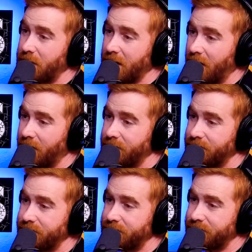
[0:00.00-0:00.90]
be alone.
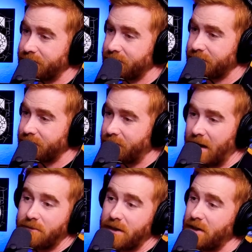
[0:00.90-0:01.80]
Yeah.
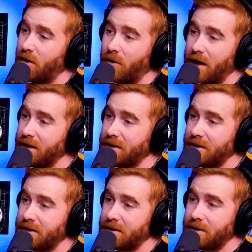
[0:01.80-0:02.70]
But but you know what?
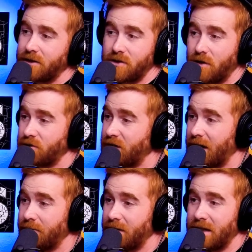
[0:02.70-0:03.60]
There's no
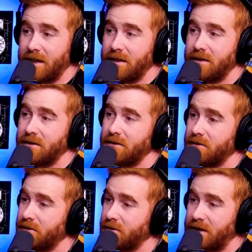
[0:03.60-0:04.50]
shame in
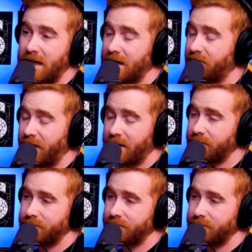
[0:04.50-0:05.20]
dating a fan.